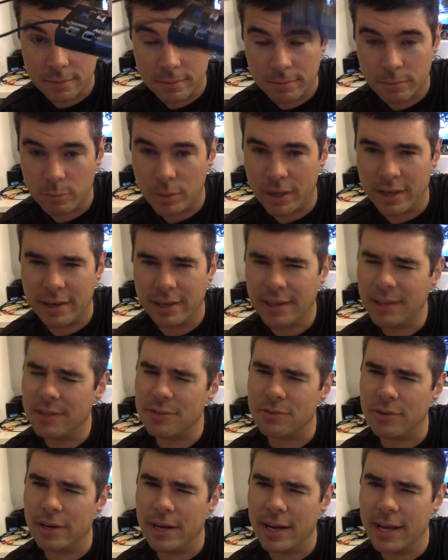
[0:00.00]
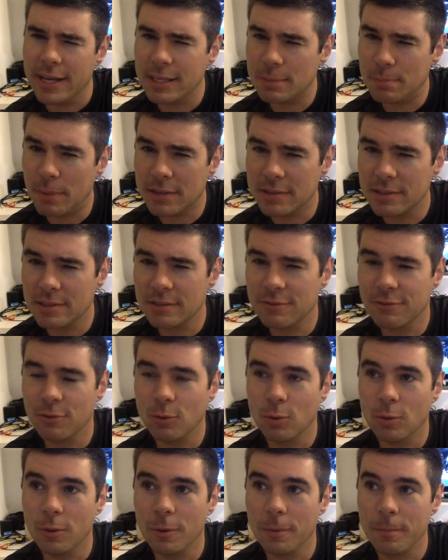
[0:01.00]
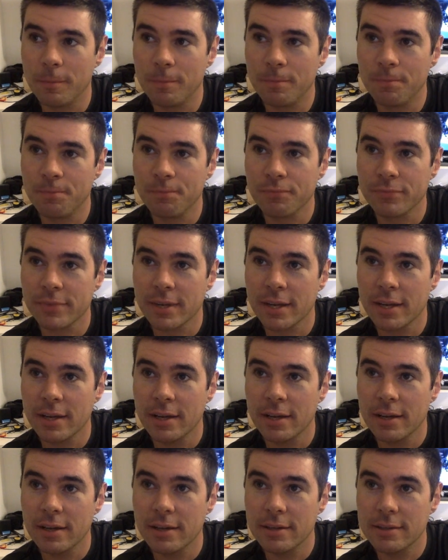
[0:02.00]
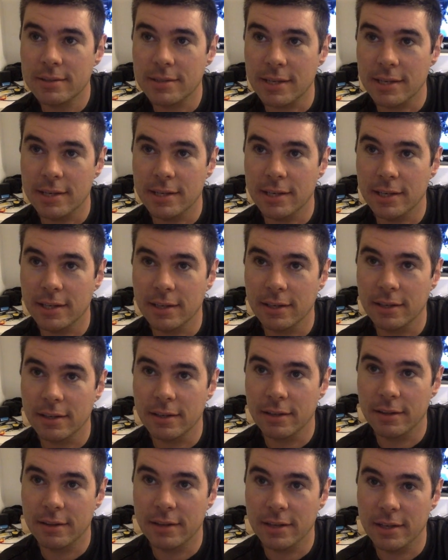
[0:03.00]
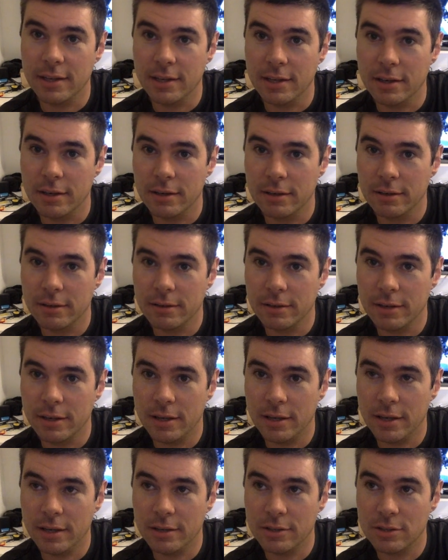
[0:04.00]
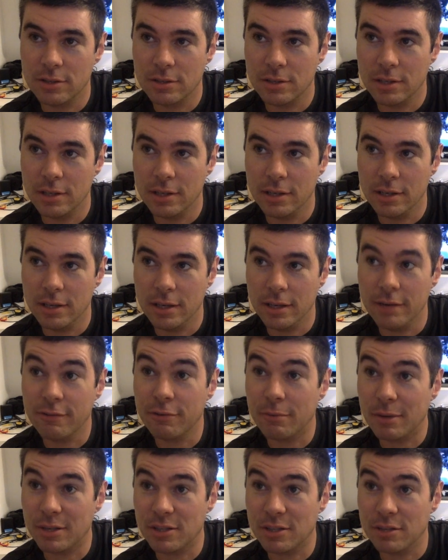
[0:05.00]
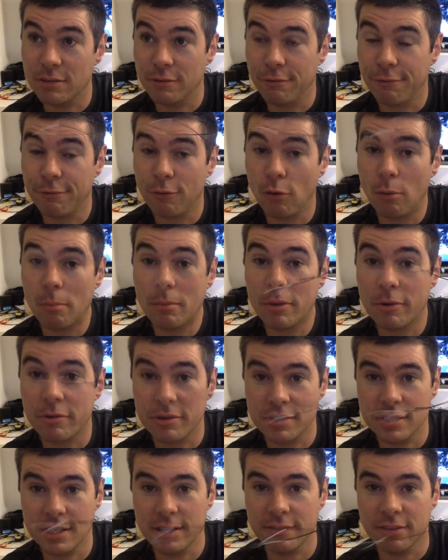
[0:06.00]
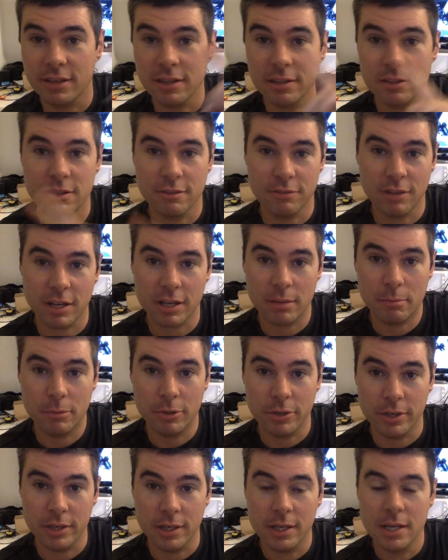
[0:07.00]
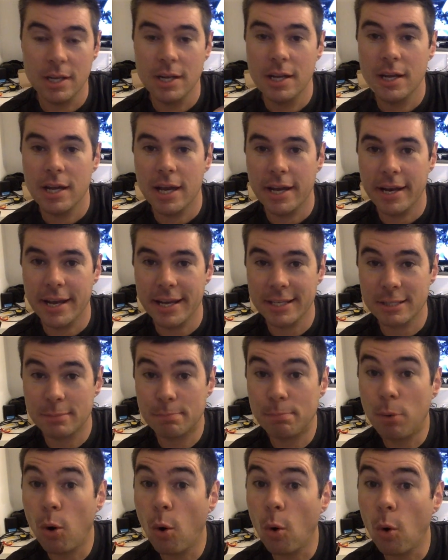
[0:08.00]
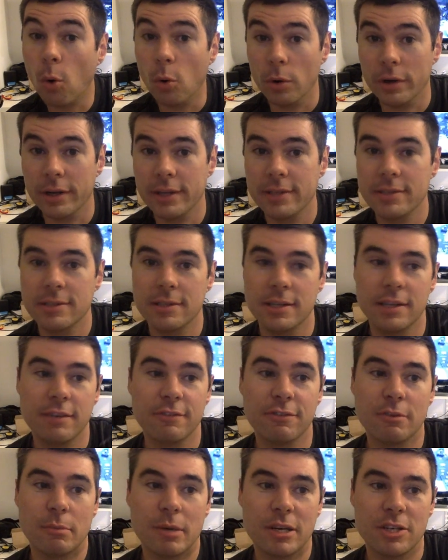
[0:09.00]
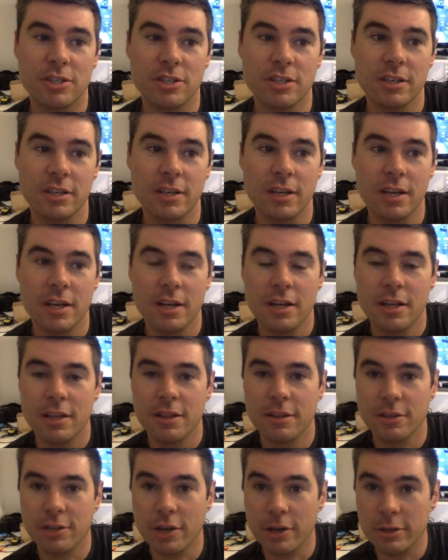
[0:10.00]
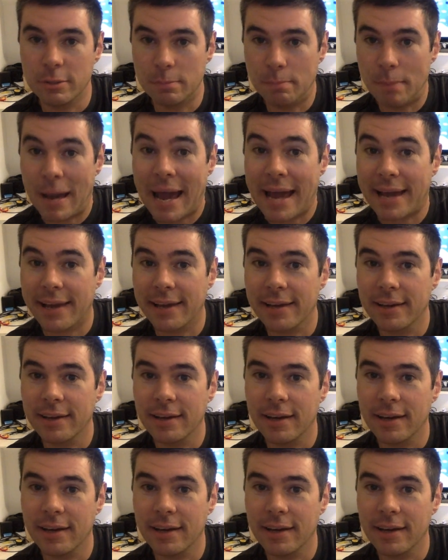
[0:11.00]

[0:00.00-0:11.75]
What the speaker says: Wait, get this right. S-Bus is for sending the information from the receiver to the flight computer. And S-Port is the information that goes back